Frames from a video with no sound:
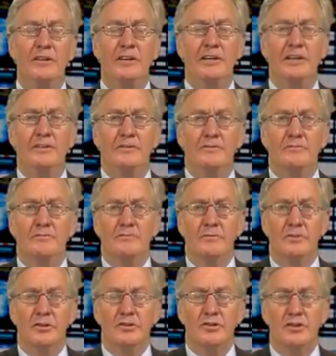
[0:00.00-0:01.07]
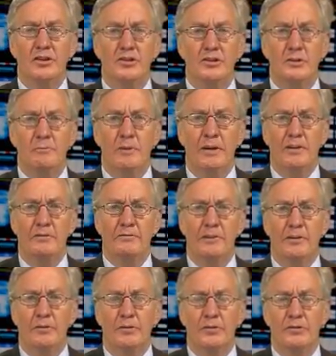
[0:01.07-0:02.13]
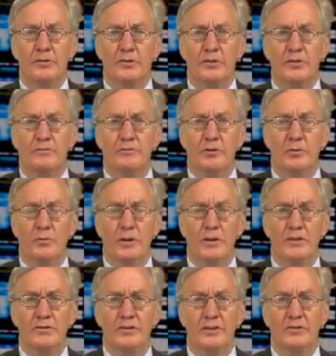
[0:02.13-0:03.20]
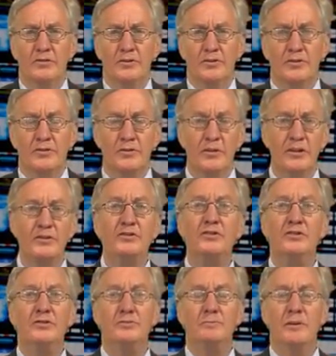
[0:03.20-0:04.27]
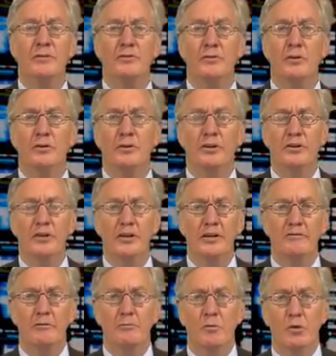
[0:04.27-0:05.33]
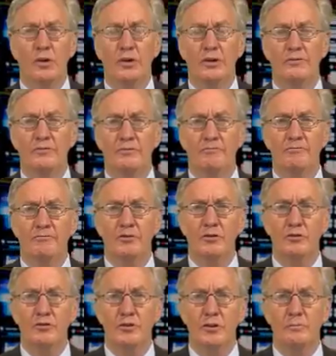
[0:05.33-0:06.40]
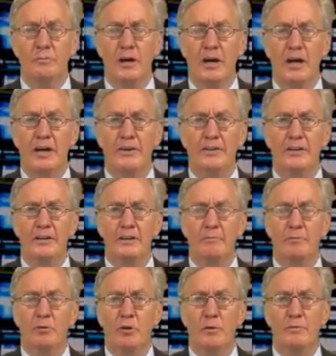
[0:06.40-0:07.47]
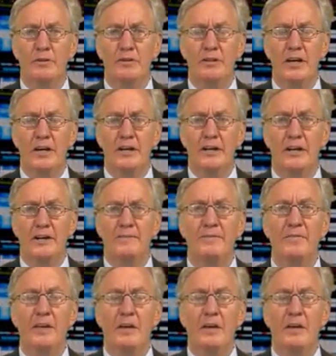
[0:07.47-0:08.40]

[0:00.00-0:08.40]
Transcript: any decision by the Federal Reserve to raise interest rates has been thrown into even more confusion by the employment data